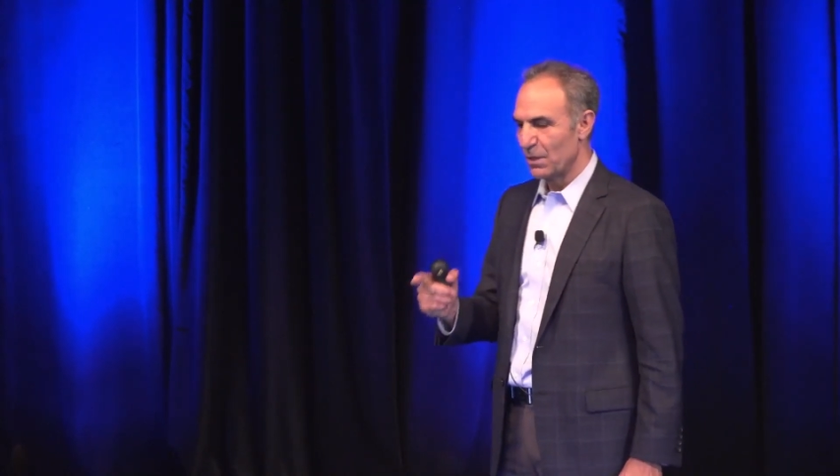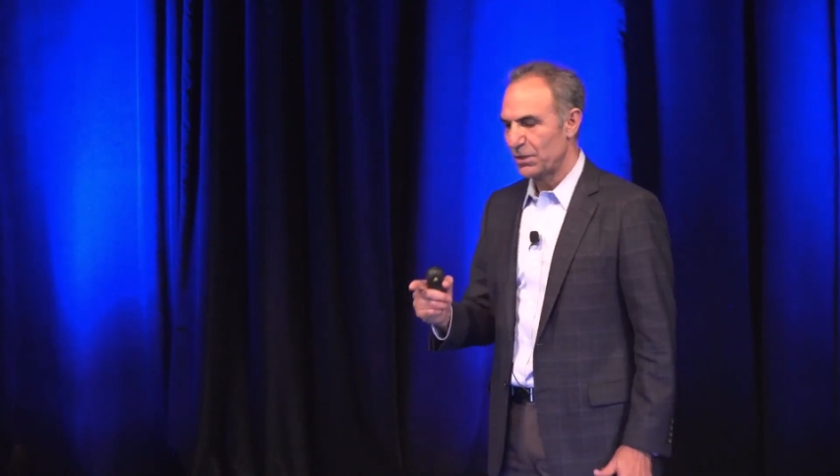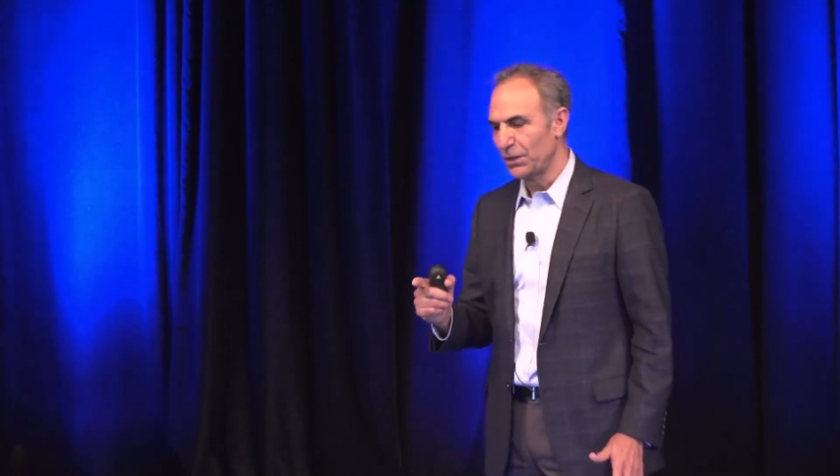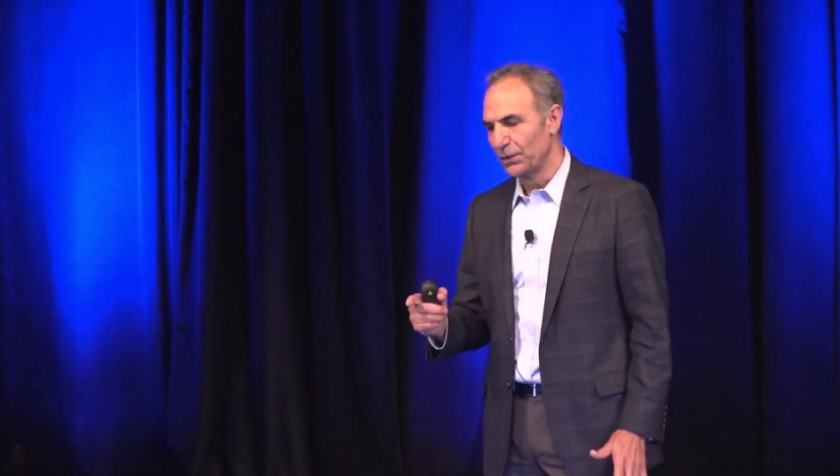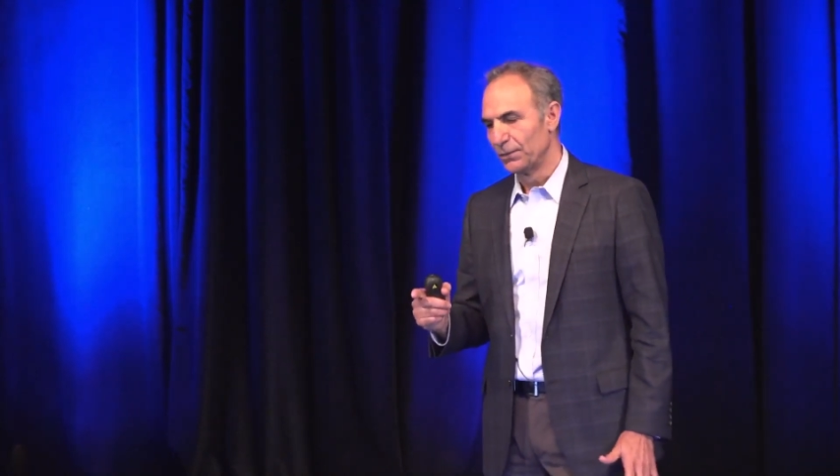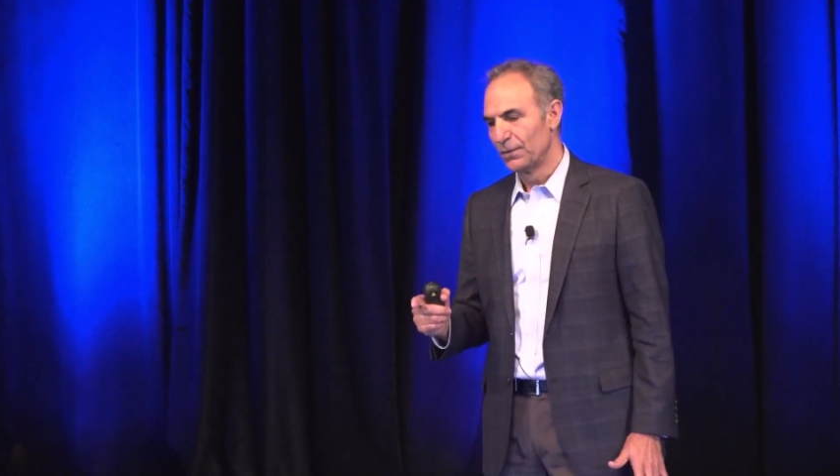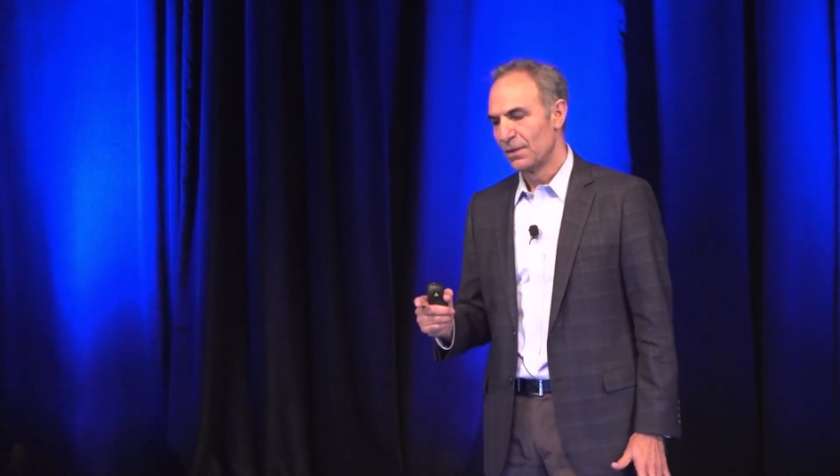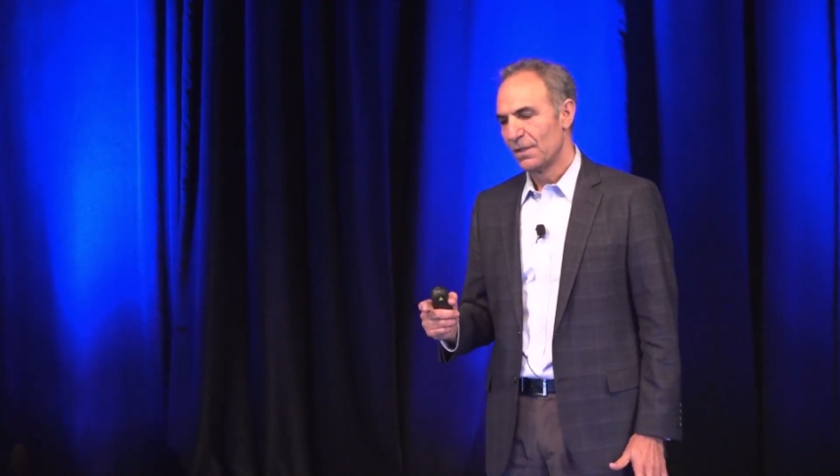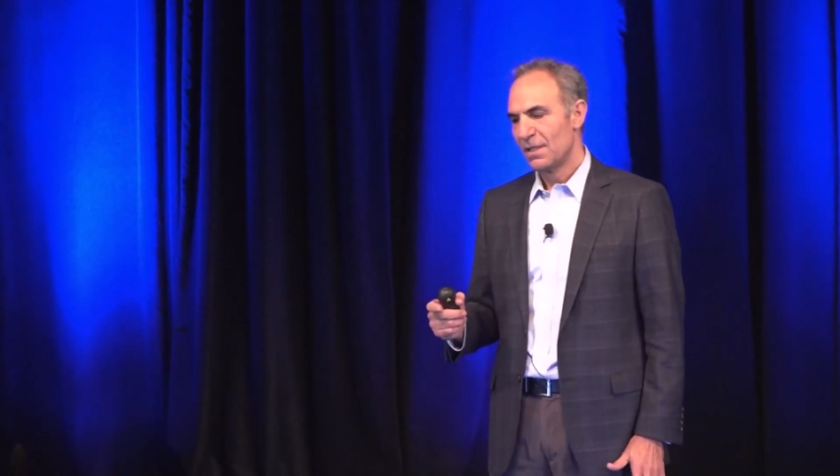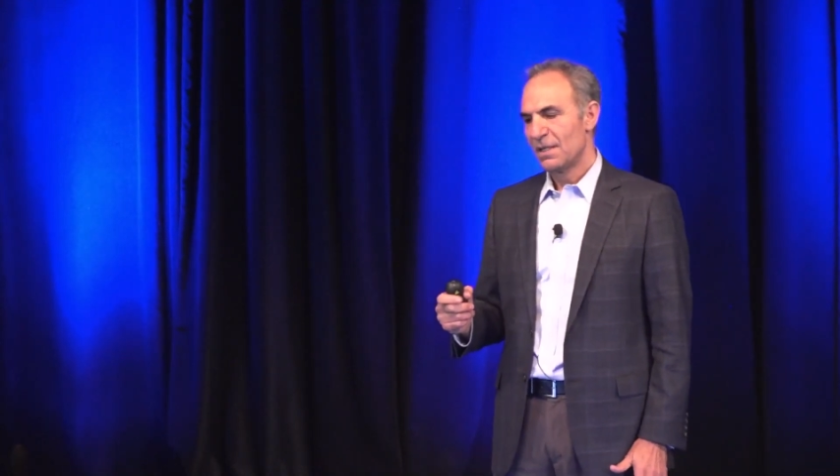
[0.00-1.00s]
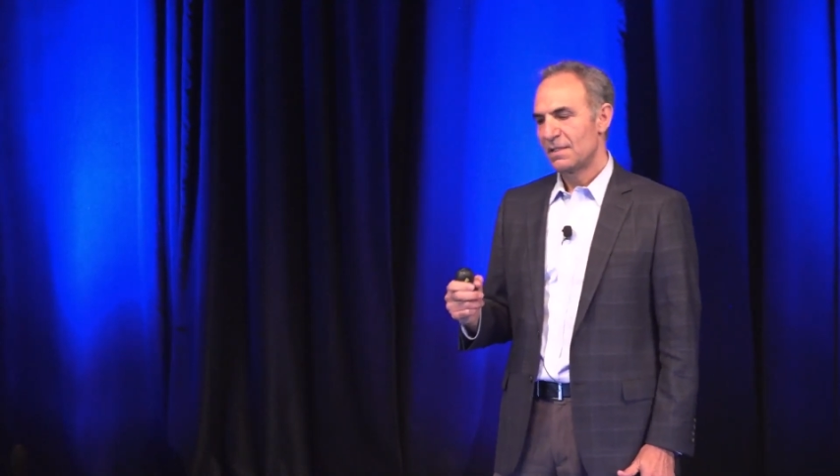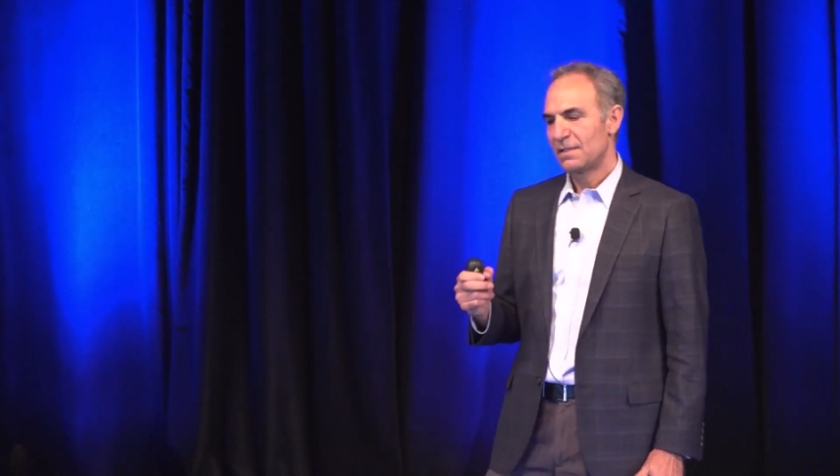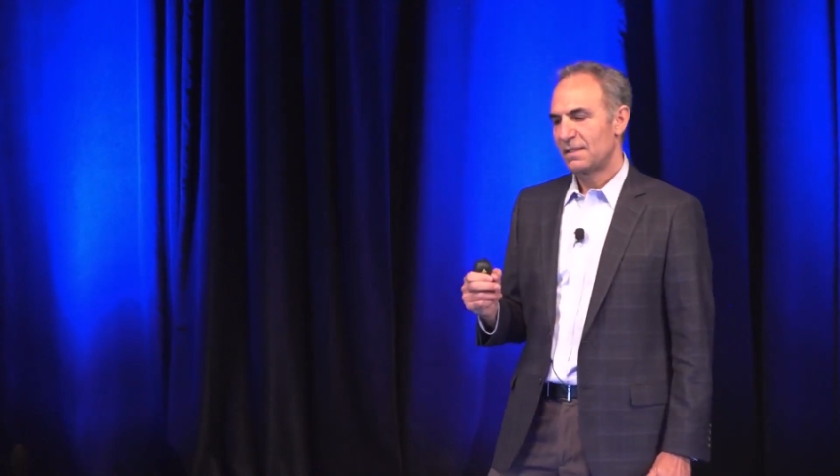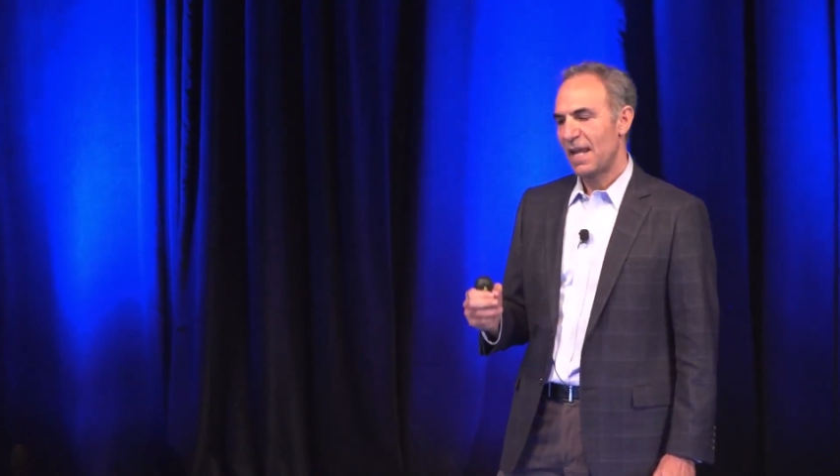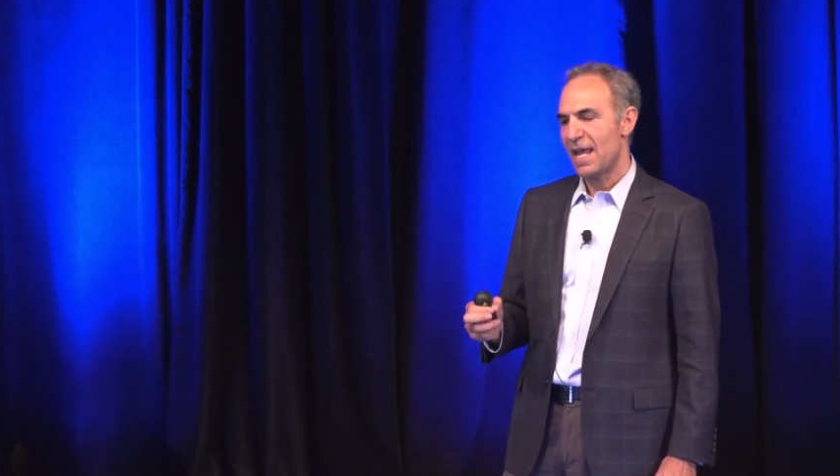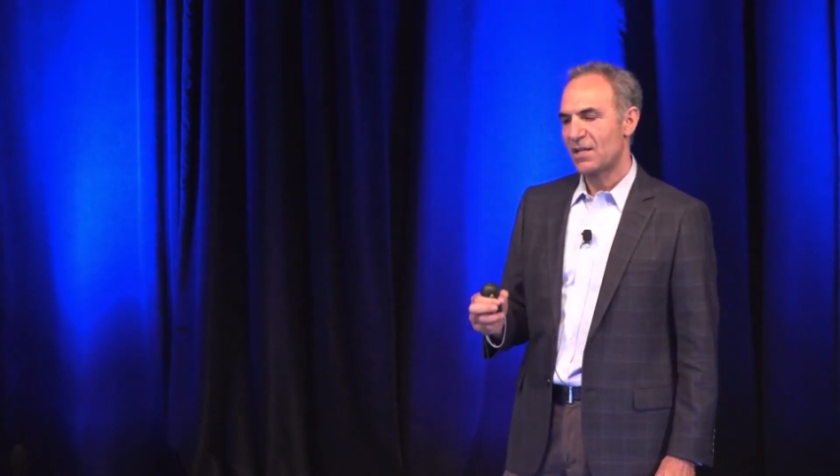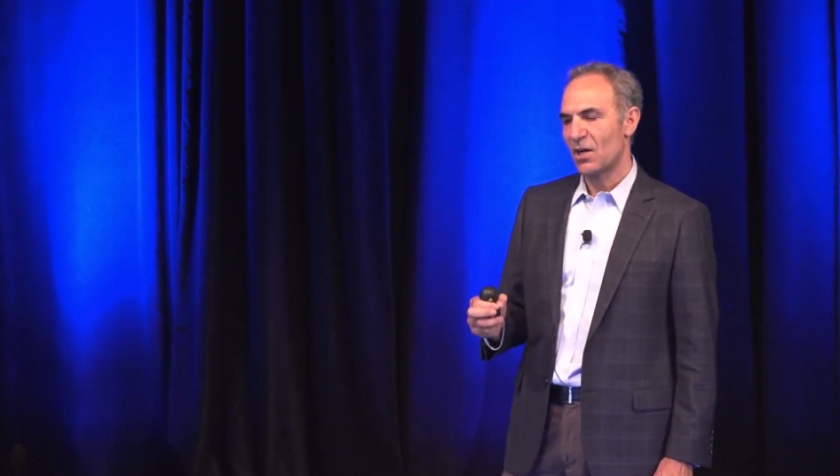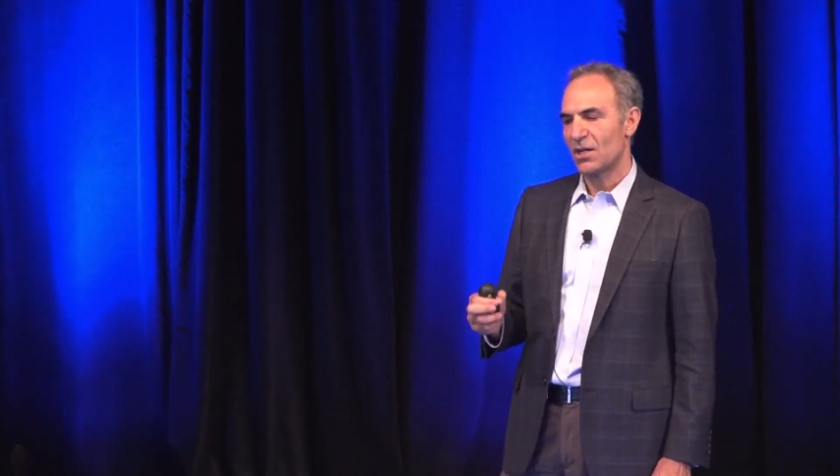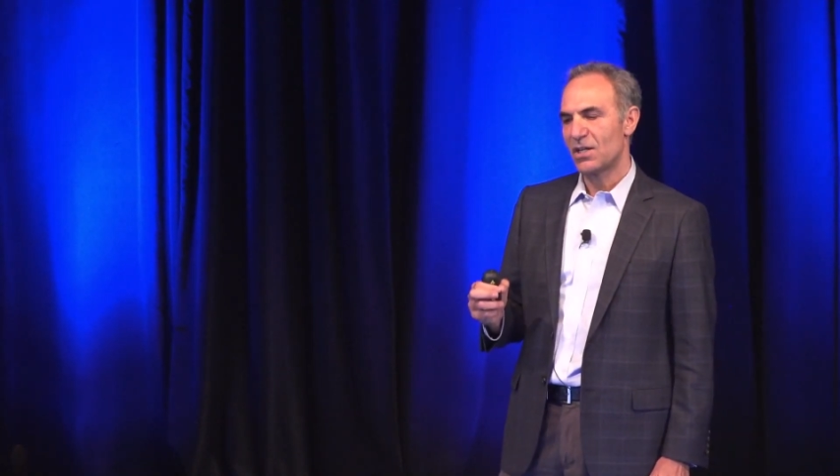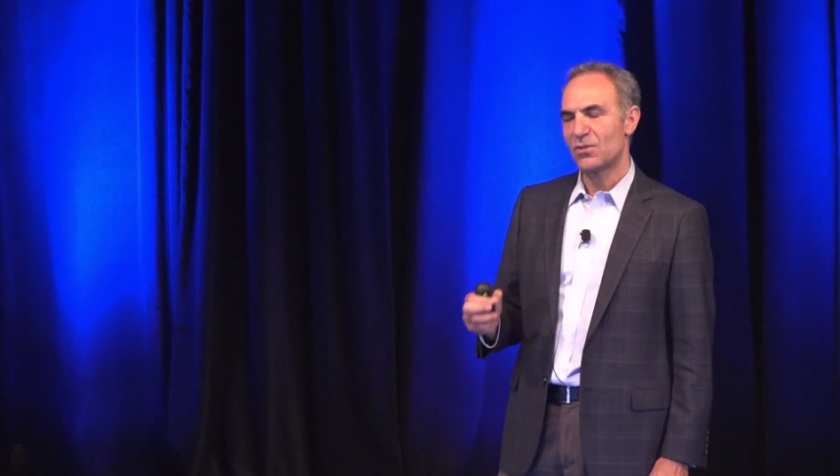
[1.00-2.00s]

Number two, take